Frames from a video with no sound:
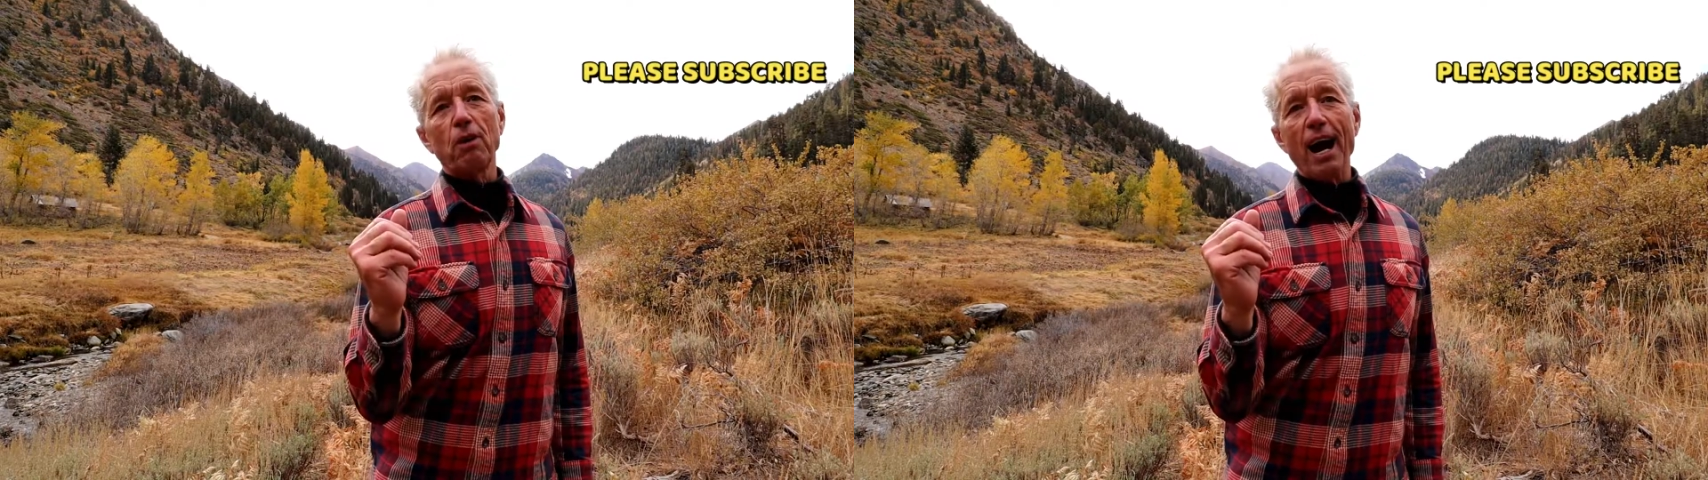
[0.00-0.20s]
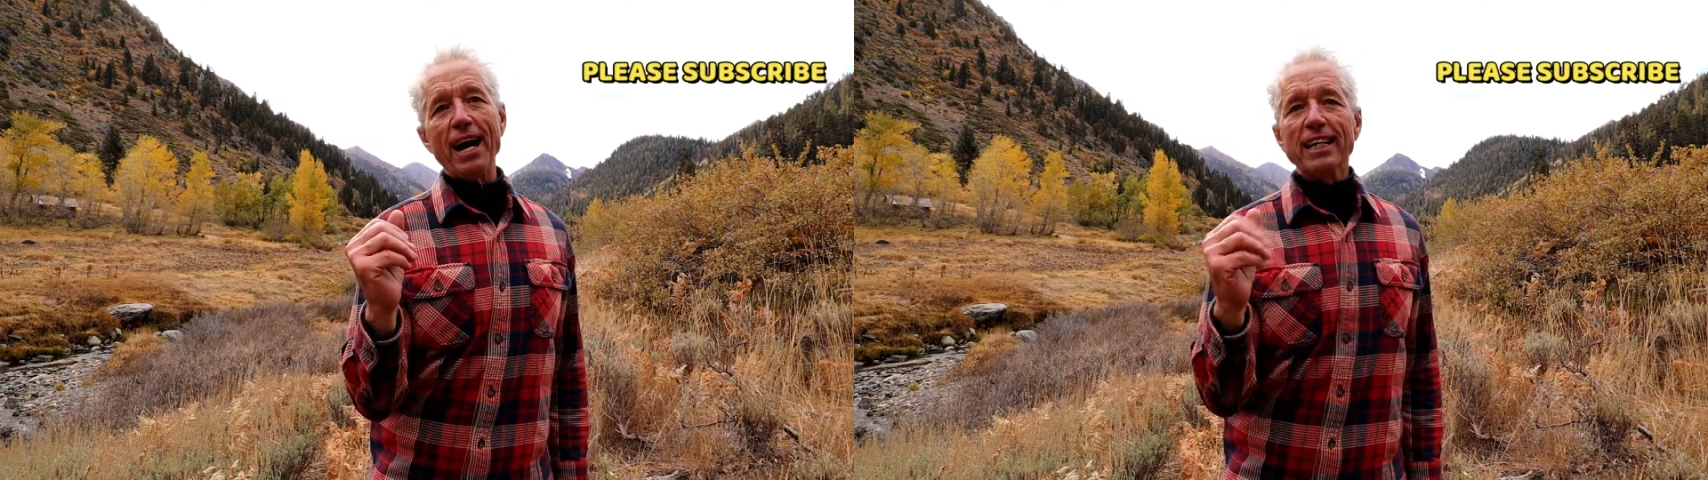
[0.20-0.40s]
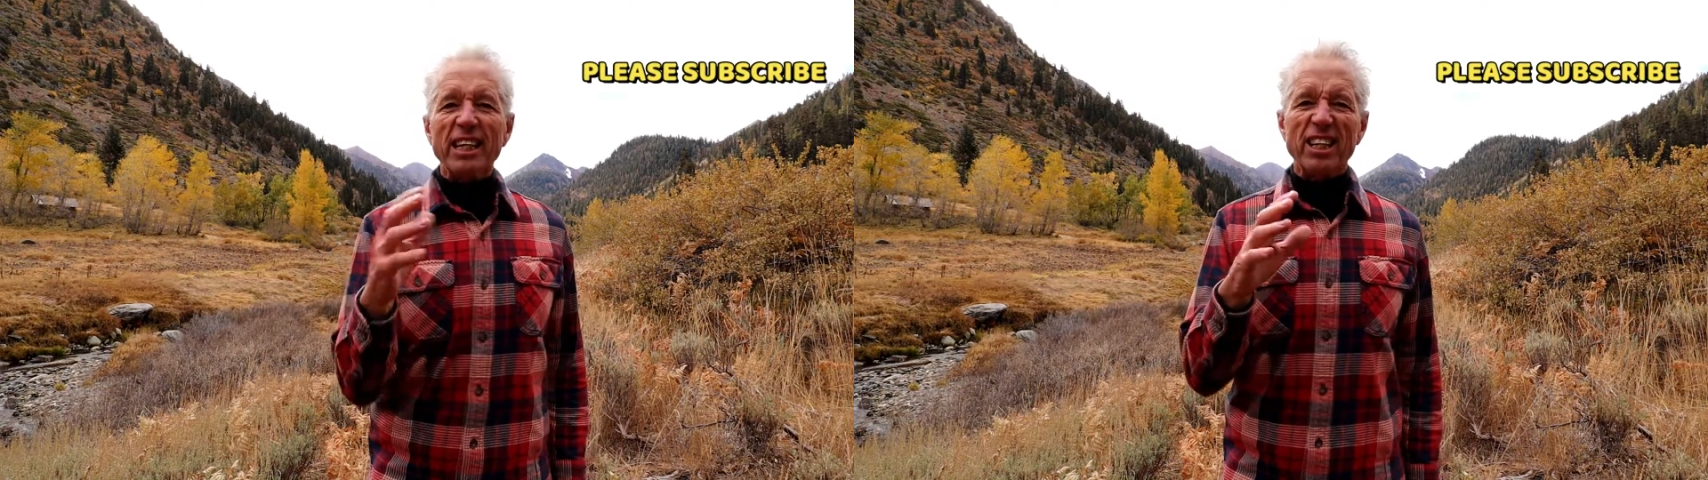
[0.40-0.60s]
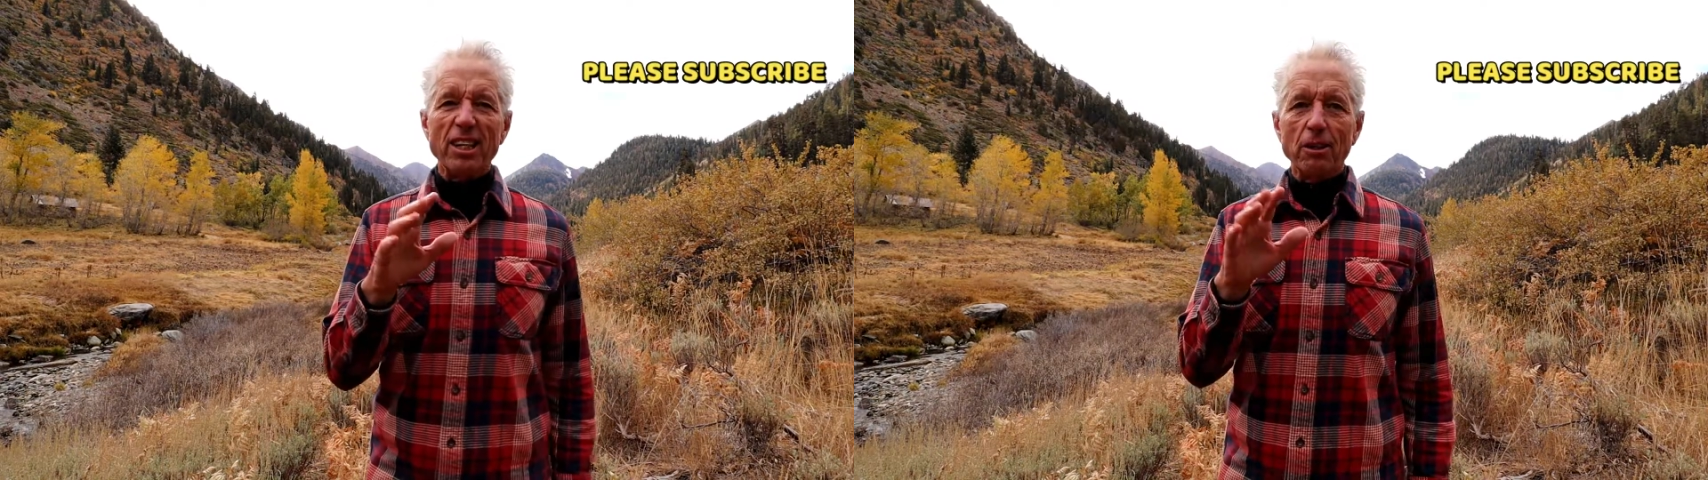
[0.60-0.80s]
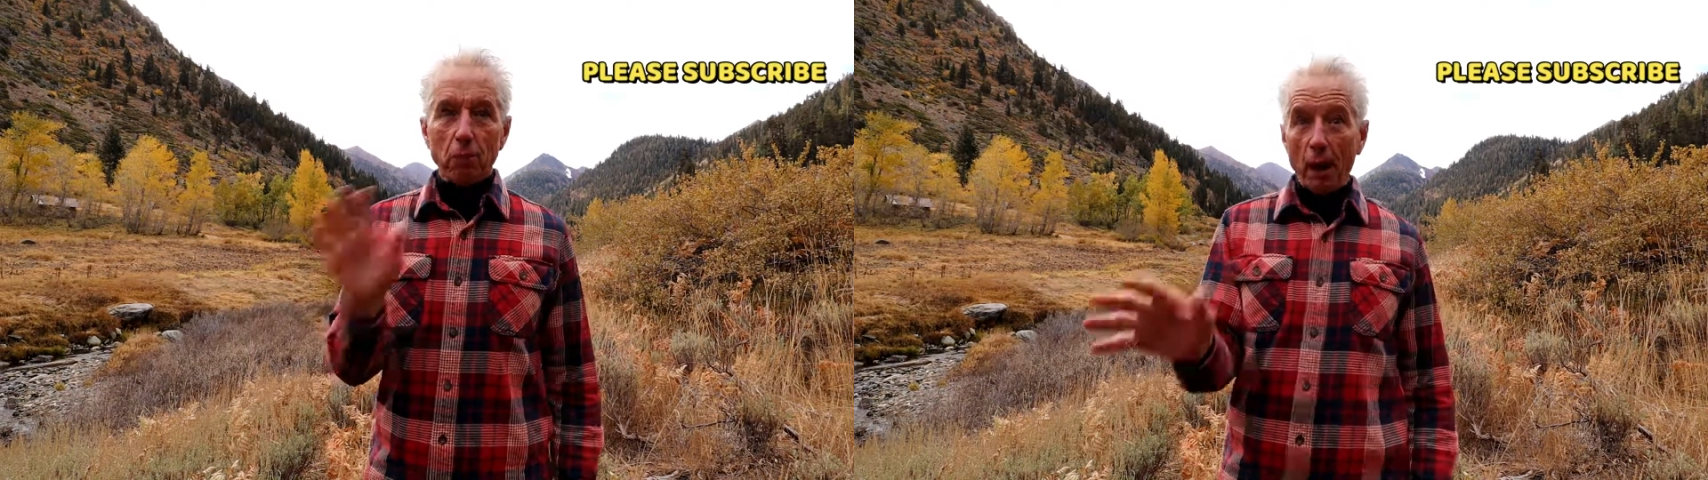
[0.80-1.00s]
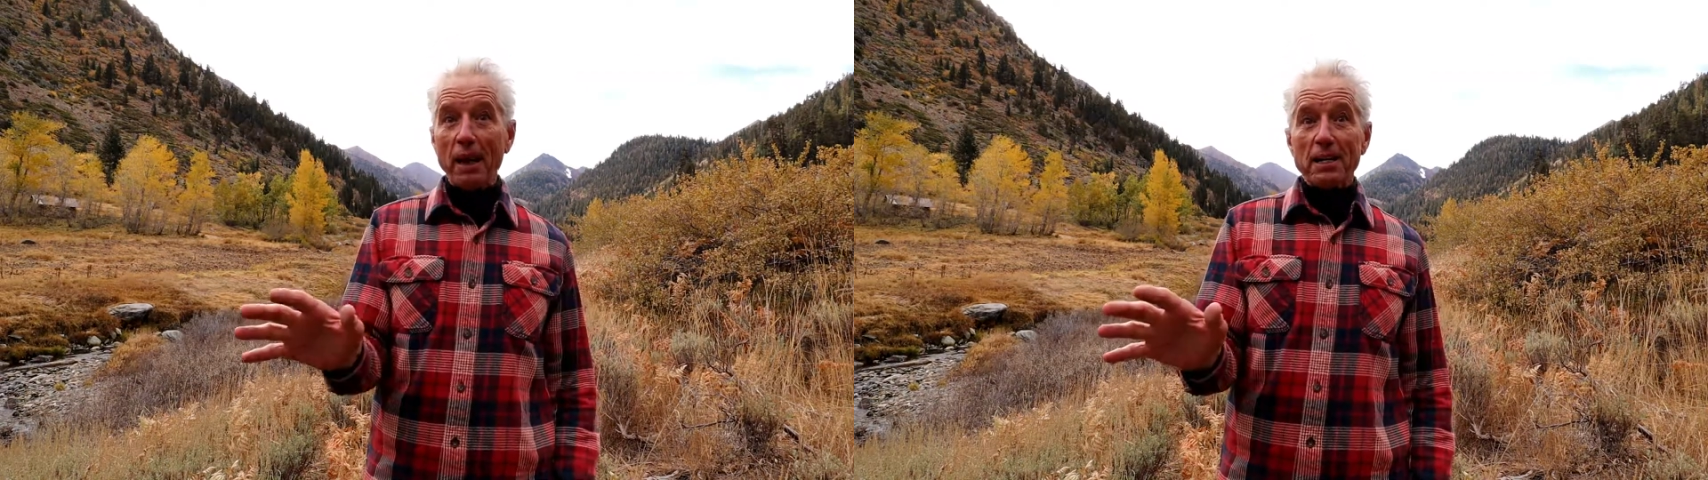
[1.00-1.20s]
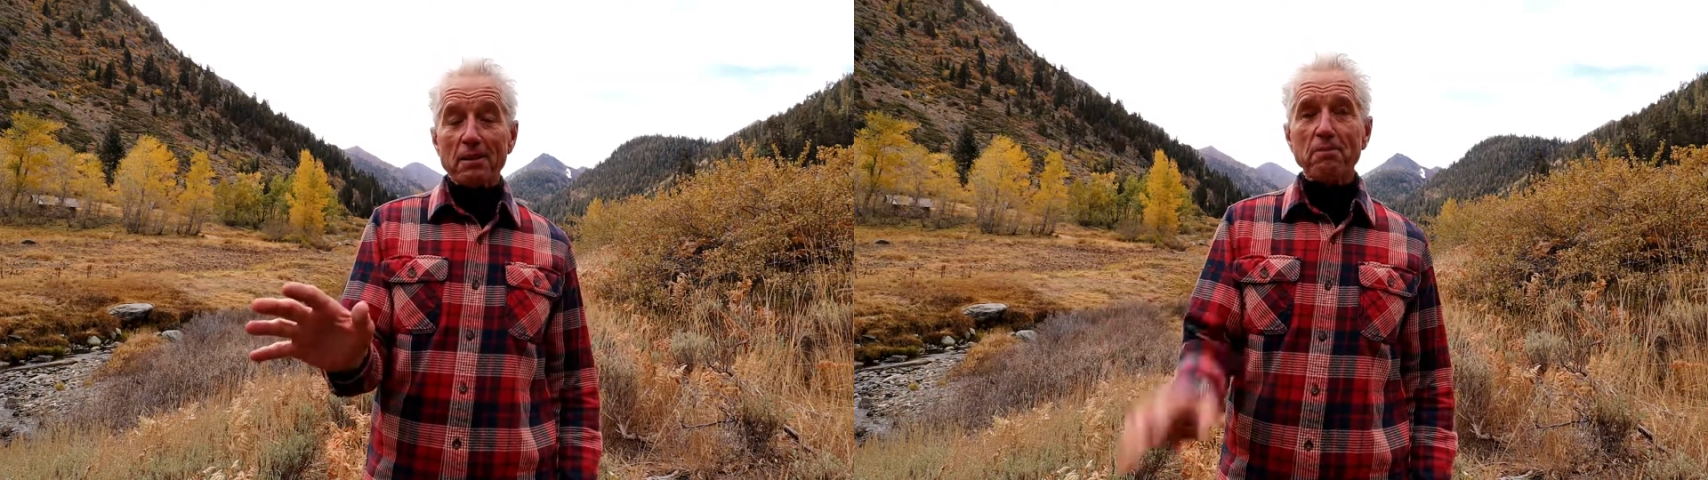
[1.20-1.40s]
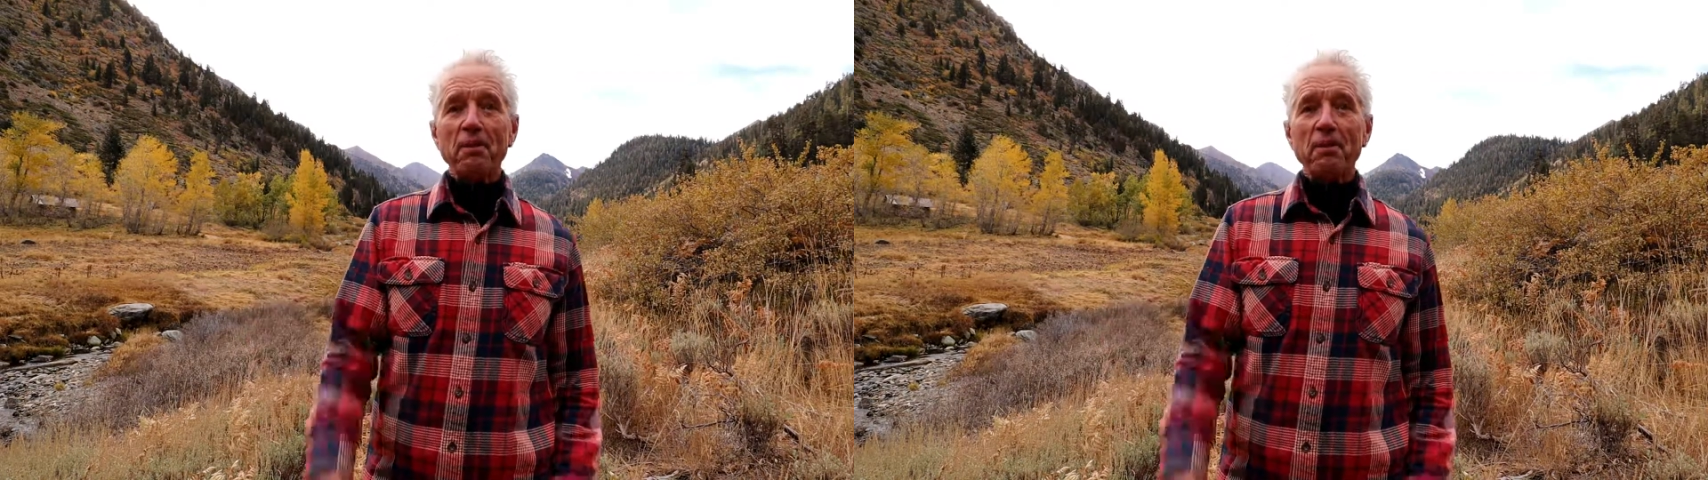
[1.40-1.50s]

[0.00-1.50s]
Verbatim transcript: right and then you wait.